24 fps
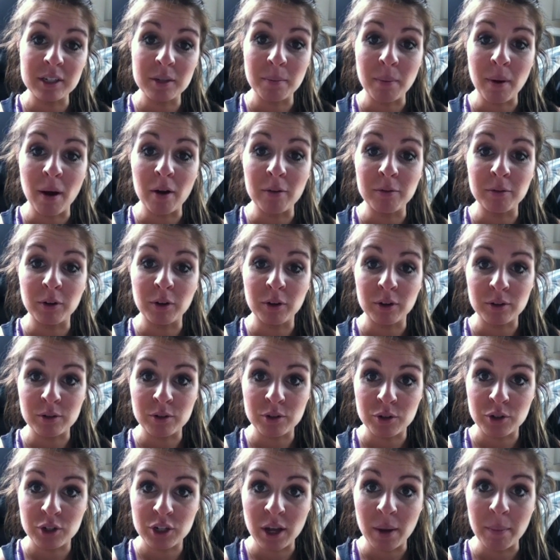above your
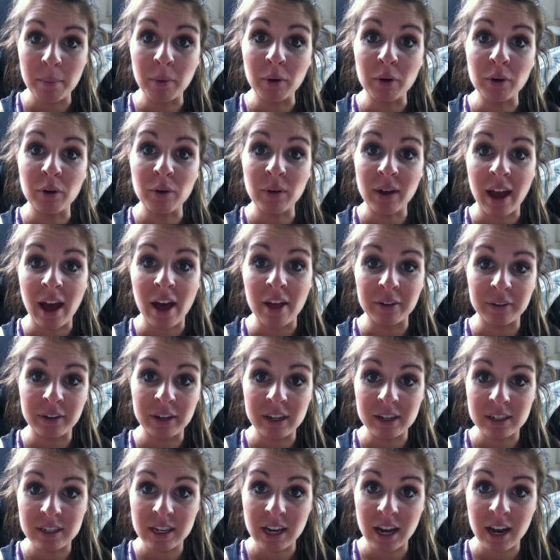typical calorie
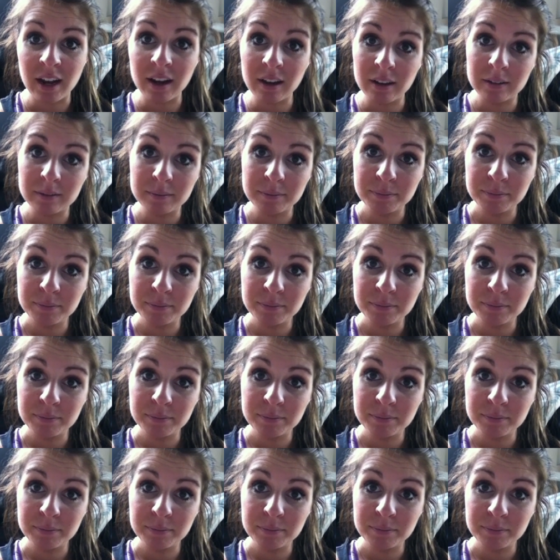intake.